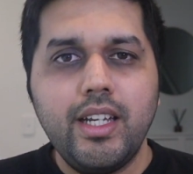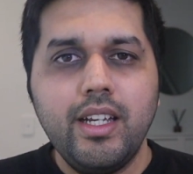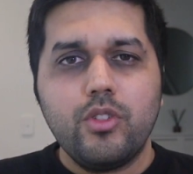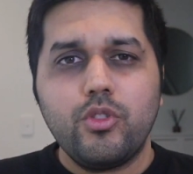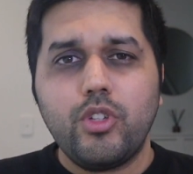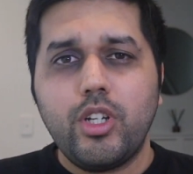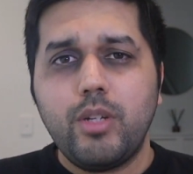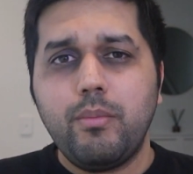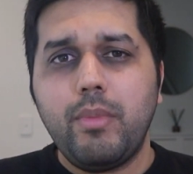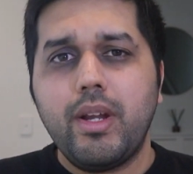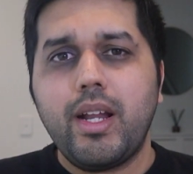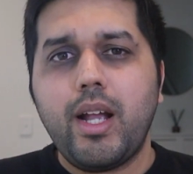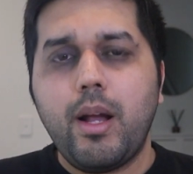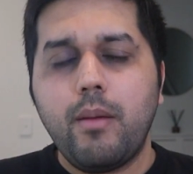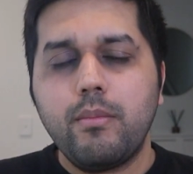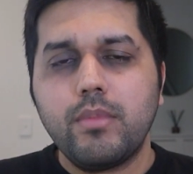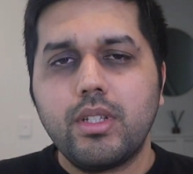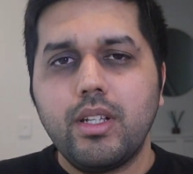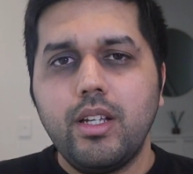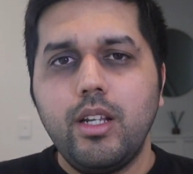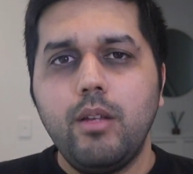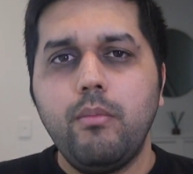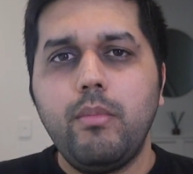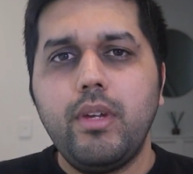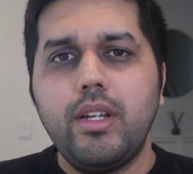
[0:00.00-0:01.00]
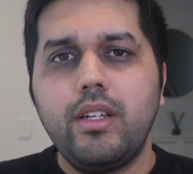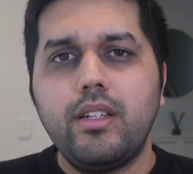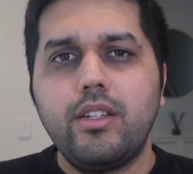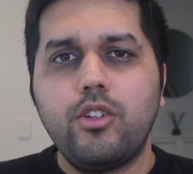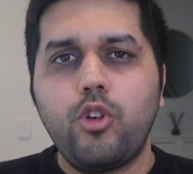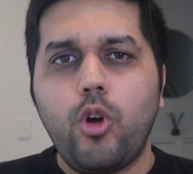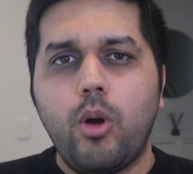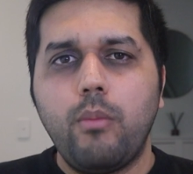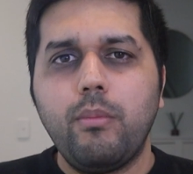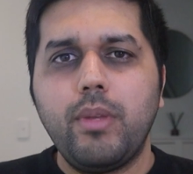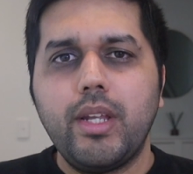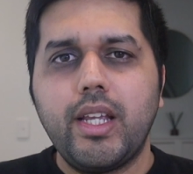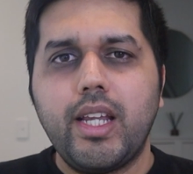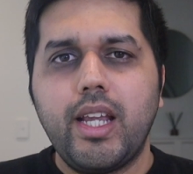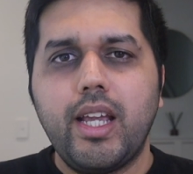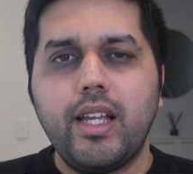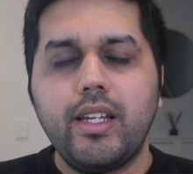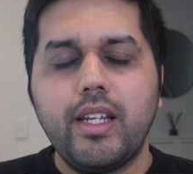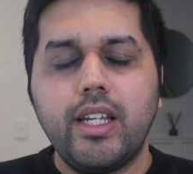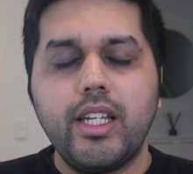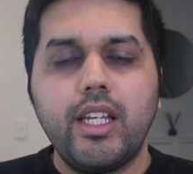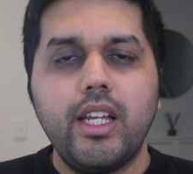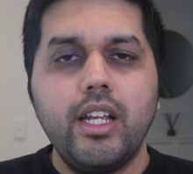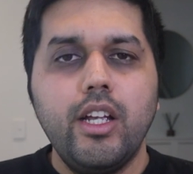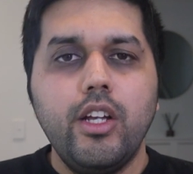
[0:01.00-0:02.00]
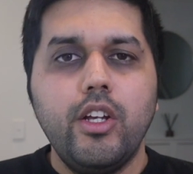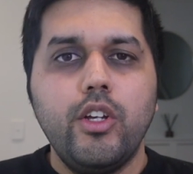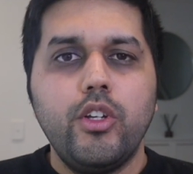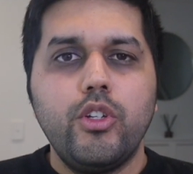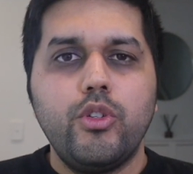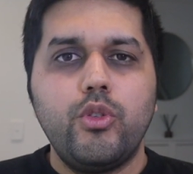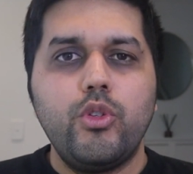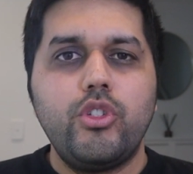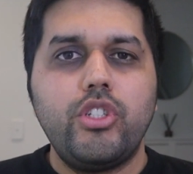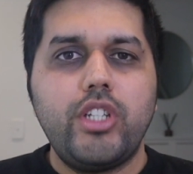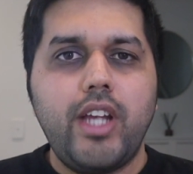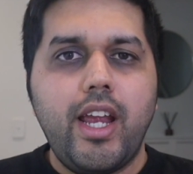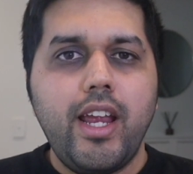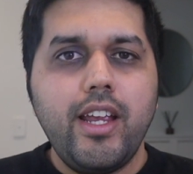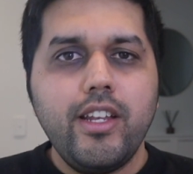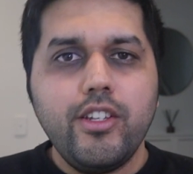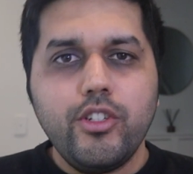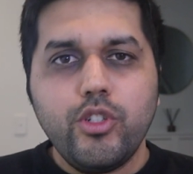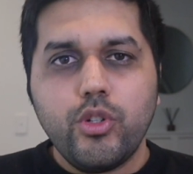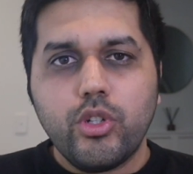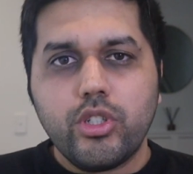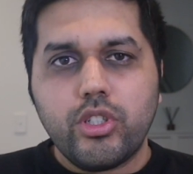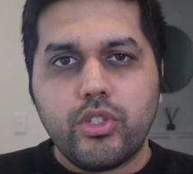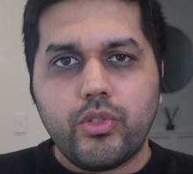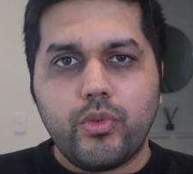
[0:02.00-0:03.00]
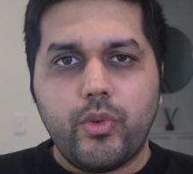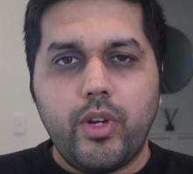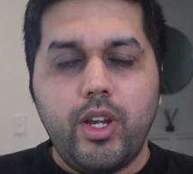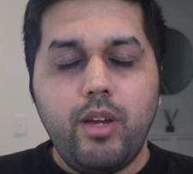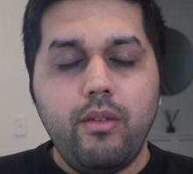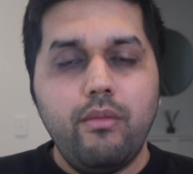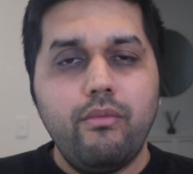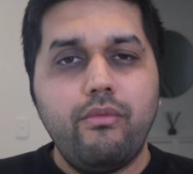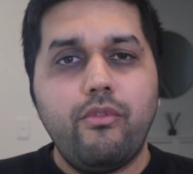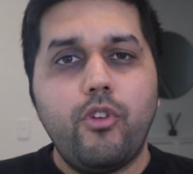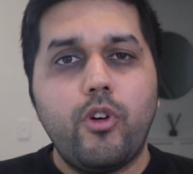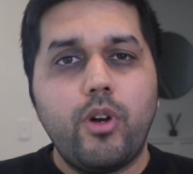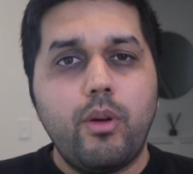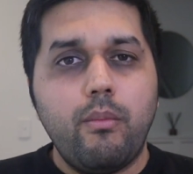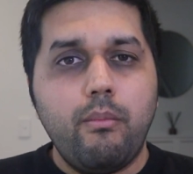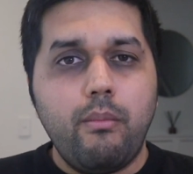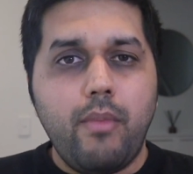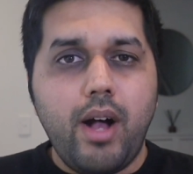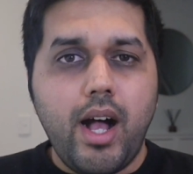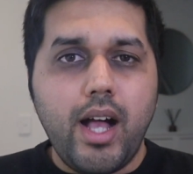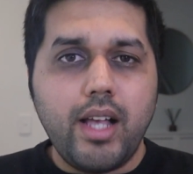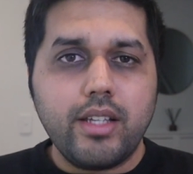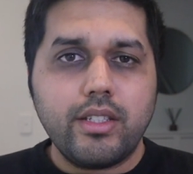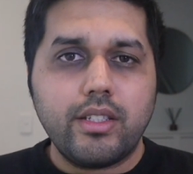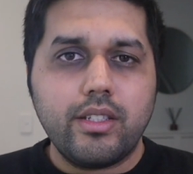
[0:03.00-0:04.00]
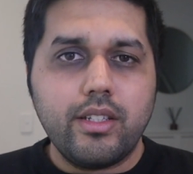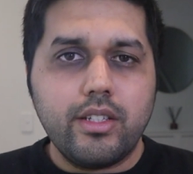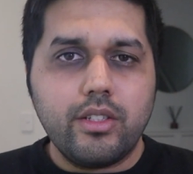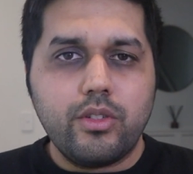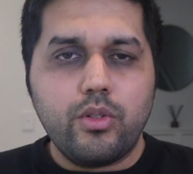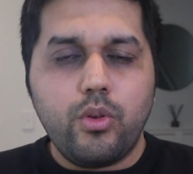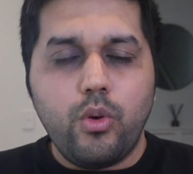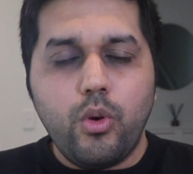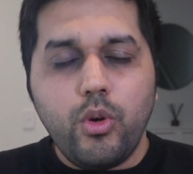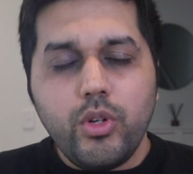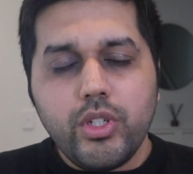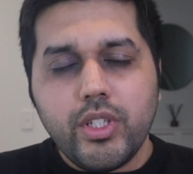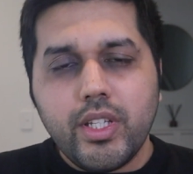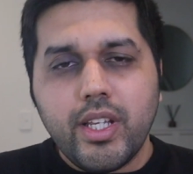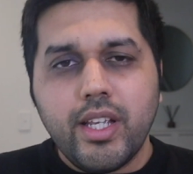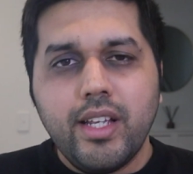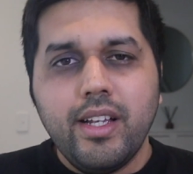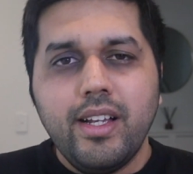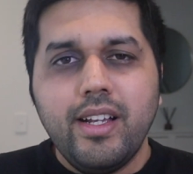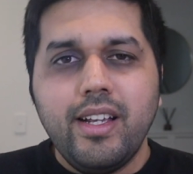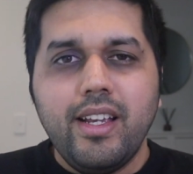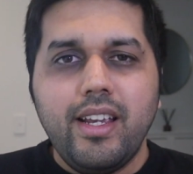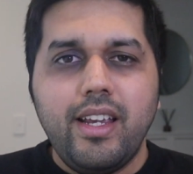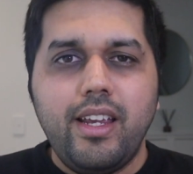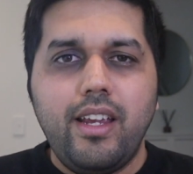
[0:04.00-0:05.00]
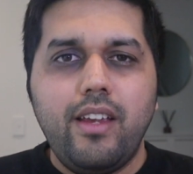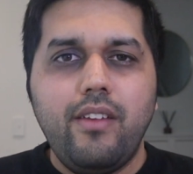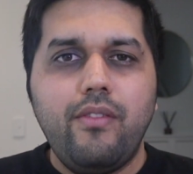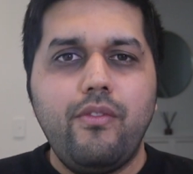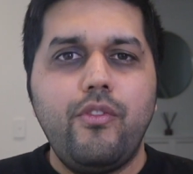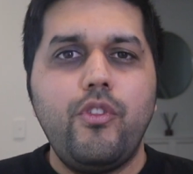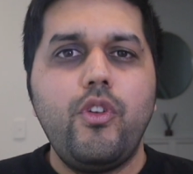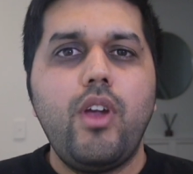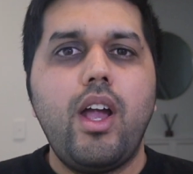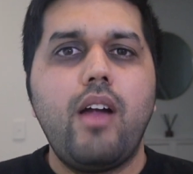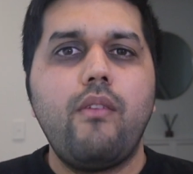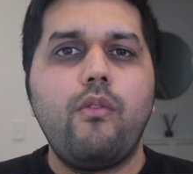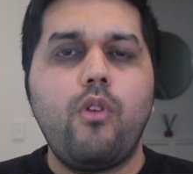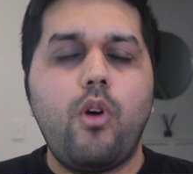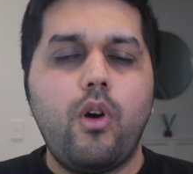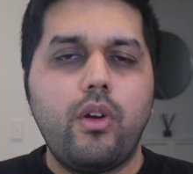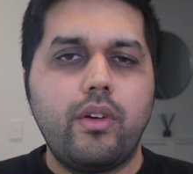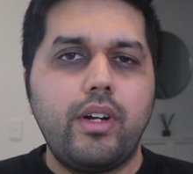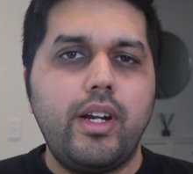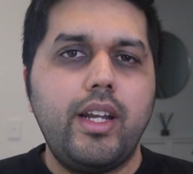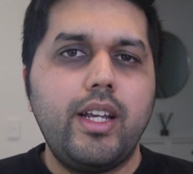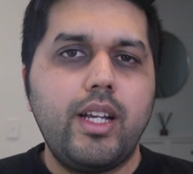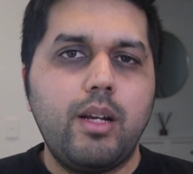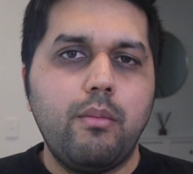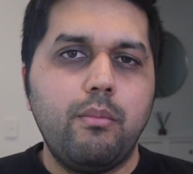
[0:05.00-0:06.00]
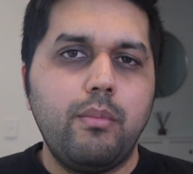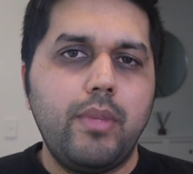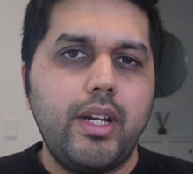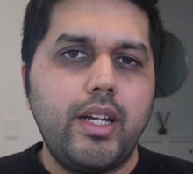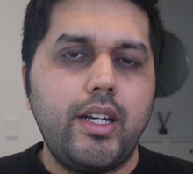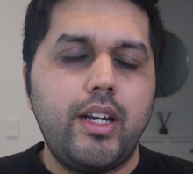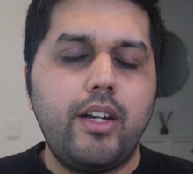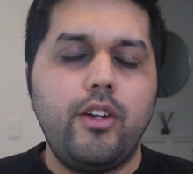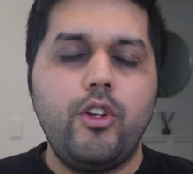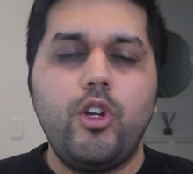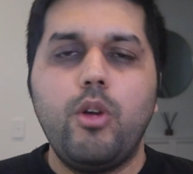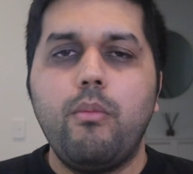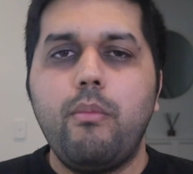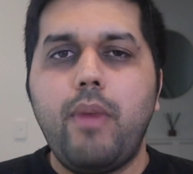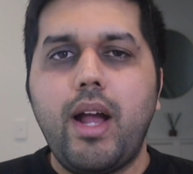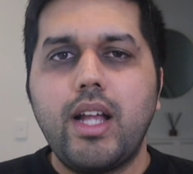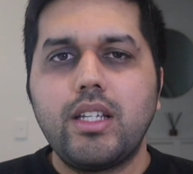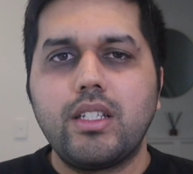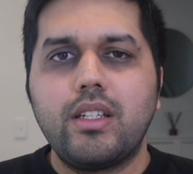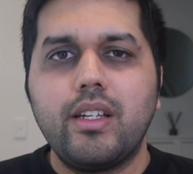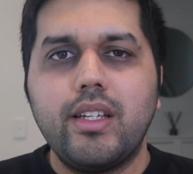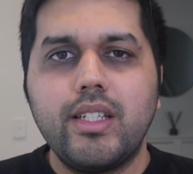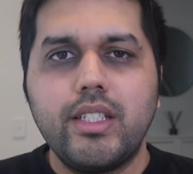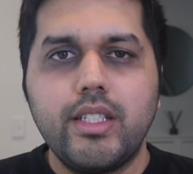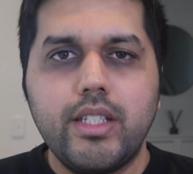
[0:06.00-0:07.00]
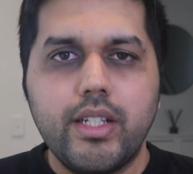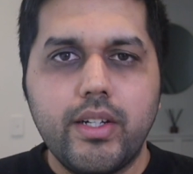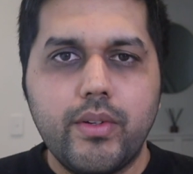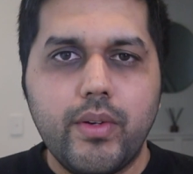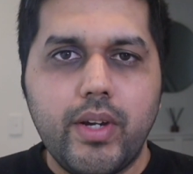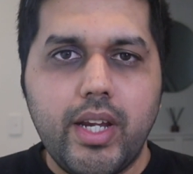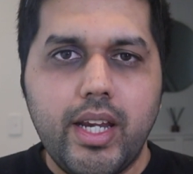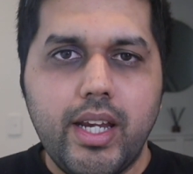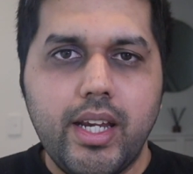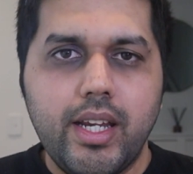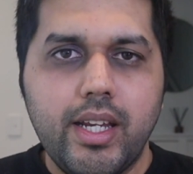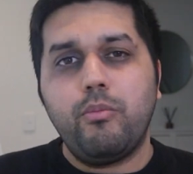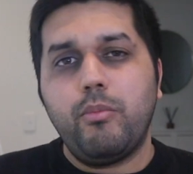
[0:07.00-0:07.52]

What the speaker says: So it becomes a little bit complicated to change your stream for a master's course if you have already completed your bachelor's degree.